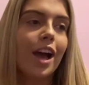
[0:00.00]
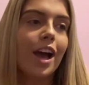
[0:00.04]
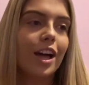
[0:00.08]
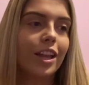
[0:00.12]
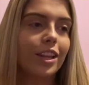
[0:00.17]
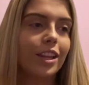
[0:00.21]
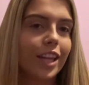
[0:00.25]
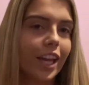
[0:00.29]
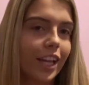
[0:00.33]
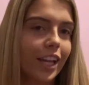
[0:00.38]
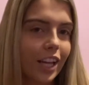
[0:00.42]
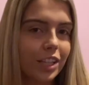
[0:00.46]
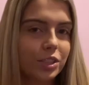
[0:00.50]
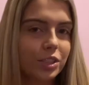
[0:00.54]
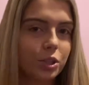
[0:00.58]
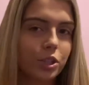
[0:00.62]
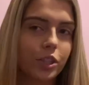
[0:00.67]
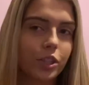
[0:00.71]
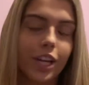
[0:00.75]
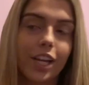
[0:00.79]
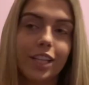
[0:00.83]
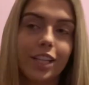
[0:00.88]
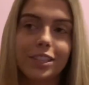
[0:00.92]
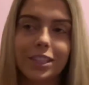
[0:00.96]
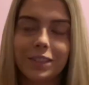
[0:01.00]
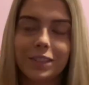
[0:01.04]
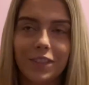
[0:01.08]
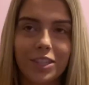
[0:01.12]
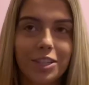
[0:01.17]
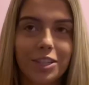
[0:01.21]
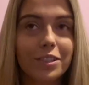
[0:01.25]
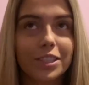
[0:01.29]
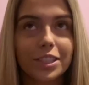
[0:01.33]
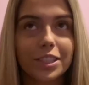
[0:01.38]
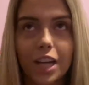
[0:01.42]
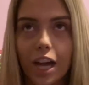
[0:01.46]
Like I told you guys, this
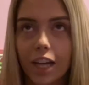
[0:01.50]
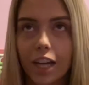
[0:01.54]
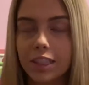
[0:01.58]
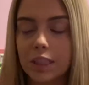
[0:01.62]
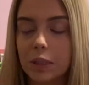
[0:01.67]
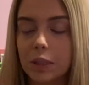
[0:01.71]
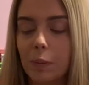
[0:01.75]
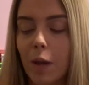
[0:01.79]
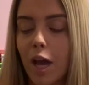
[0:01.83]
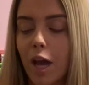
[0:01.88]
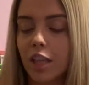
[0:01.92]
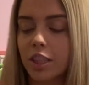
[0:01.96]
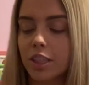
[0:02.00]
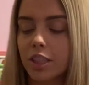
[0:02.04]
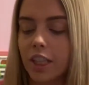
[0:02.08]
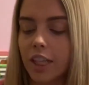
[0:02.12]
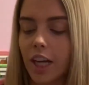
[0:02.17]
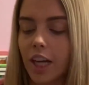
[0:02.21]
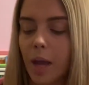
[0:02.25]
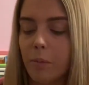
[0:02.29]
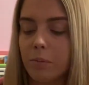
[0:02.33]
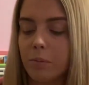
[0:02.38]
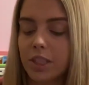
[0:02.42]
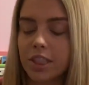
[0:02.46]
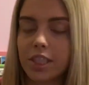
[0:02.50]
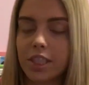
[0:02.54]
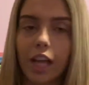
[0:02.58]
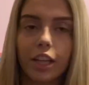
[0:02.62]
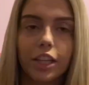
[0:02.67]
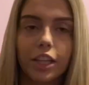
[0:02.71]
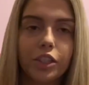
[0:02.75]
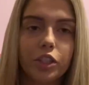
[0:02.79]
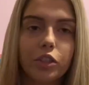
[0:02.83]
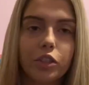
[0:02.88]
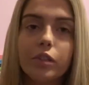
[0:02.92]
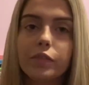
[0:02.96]
video is not sponsored. I'm just
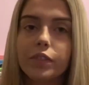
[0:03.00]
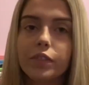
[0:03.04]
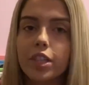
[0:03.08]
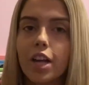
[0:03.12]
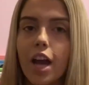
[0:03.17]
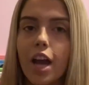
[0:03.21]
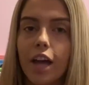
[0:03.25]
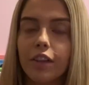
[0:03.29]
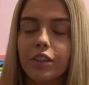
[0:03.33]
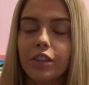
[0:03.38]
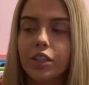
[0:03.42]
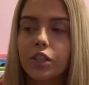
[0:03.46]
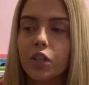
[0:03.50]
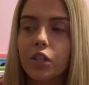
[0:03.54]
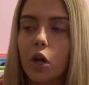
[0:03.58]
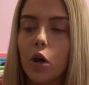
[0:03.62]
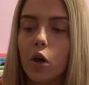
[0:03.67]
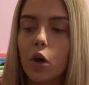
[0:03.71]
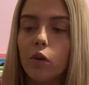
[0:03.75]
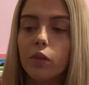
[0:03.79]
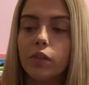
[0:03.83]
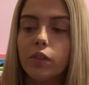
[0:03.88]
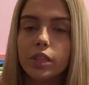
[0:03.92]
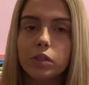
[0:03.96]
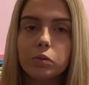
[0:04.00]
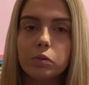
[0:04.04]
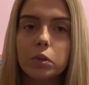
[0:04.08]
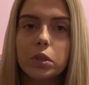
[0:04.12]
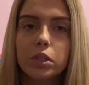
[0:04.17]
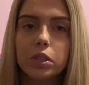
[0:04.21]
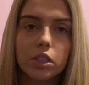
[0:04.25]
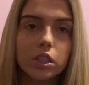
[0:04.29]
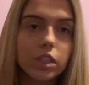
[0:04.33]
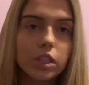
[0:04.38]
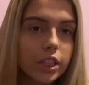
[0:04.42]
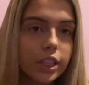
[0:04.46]
telling you, if you're on the go, this will
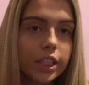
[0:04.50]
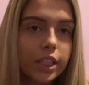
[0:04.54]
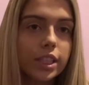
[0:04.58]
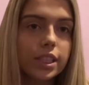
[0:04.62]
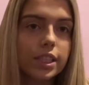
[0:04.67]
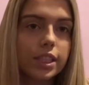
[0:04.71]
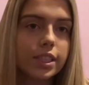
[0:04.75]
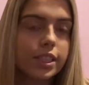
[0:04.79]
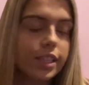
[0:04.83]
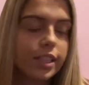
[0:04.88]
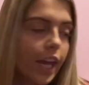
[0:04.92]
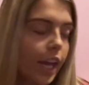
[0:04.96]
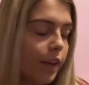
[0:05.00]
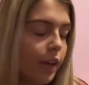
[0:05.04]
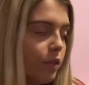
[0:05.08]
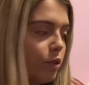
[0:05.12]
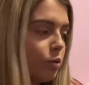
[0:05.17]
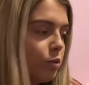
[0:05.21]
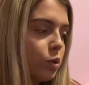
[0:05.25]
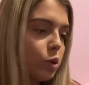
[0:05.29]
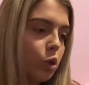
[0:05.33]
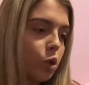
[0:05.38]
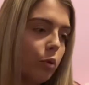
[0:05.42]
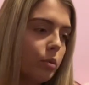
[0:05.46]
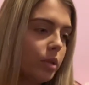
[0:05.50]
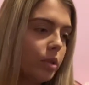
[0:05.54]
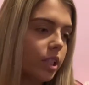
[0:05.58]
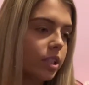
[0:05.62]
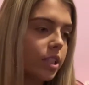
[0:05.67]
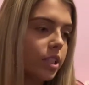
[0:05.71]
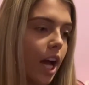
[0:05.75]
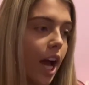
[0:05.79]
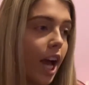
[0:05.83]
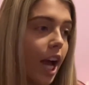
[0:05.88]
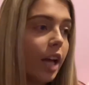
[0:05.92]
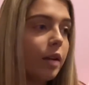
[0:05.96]
literally save you so many
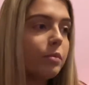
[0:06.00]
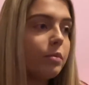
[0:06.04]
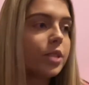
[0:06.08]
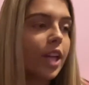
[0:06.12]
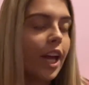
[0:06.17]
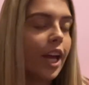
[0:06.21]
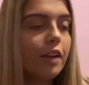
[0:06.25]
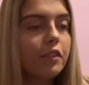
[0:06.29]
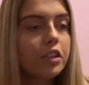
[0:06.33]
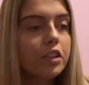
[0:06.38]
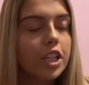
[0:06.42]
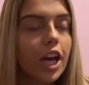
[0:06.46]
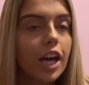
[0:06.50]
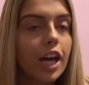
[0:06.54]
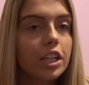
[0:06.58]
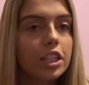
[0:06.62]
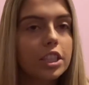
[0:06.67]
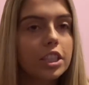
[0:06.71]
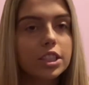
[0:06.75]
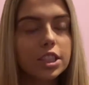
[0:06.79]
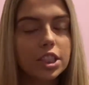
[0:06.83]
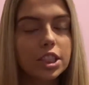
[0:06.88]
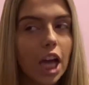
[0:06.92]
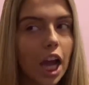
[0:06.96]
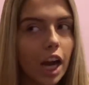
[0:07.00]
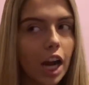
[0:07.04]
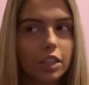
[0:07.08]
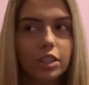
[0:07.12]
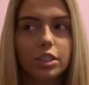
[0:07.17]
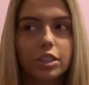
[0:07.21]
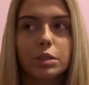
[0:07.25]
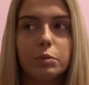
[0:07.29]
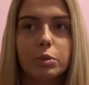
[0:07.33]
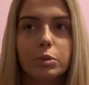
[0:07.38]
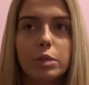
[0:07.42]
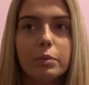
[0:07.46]
times. I have a lot of
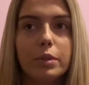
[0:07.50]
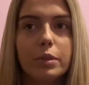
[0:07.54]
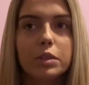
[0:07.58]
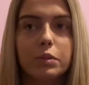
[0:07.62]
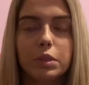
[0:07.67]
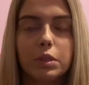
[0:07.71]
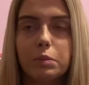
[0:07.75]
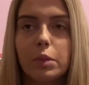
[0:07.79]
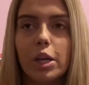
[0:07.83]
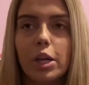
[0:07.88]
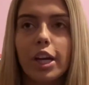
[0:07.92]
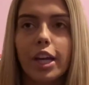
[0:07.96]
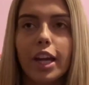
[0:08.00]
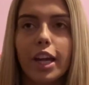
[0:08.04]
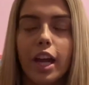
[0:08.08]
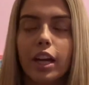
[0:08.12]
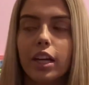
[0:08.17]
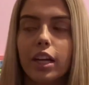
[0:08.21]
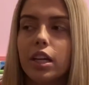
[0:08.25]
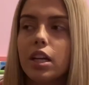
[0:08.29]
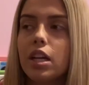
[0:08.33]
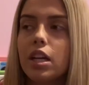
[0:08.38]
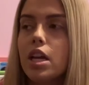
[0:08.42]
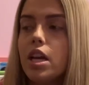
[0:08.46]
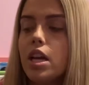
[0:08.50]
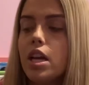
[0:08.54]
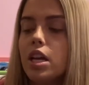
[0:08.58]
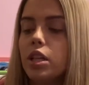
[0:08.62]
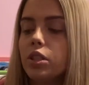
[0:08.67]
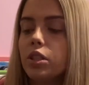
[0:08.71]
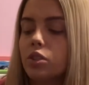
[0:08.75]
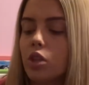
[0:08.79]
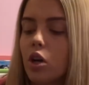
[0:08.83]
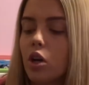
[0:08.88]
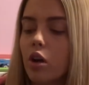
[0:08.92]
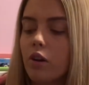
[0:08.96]
doctor's appointments with Mariana,
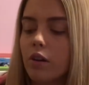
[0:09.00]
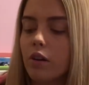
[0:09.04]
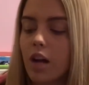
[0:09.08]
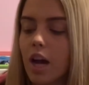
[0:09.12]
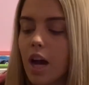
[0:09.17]
so